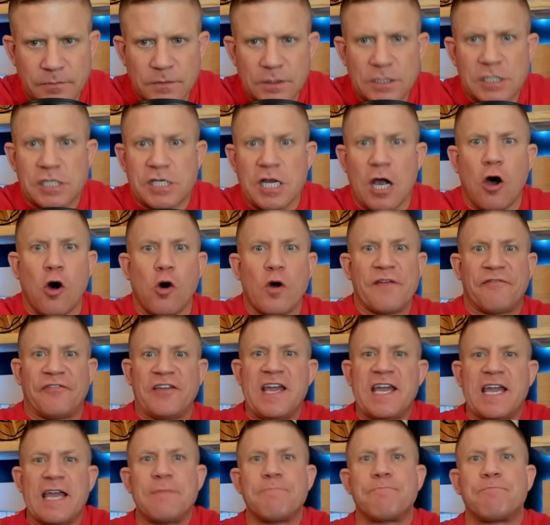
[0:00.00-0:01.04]
So if
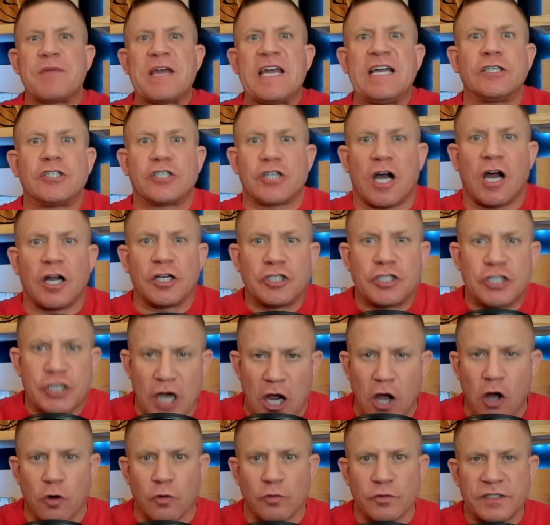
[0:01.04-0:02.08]
he can beat Jon
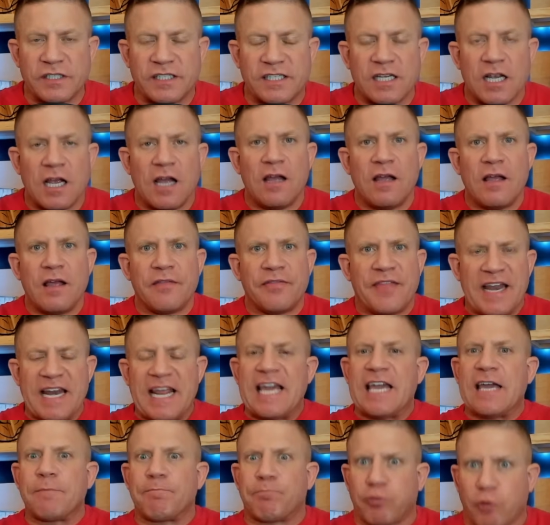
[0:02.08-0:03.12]
Jones, then
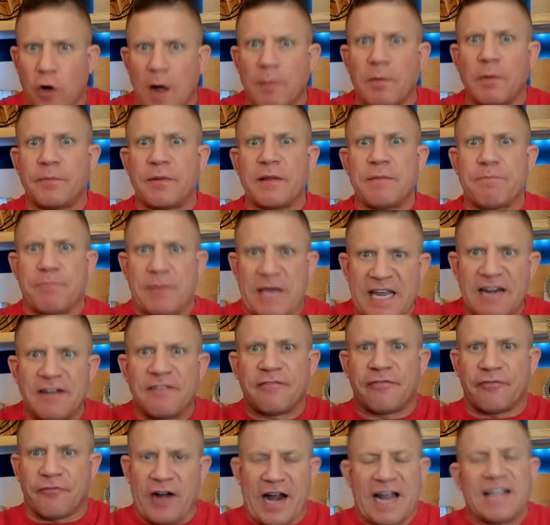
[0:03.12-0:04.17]
he could probably
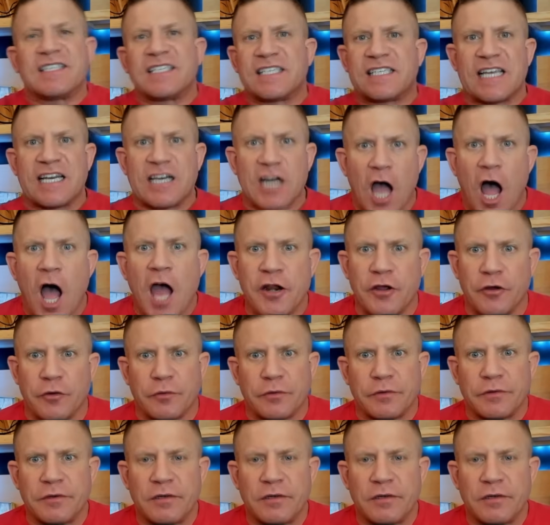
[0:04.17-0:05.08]
beat Francis Ngannou.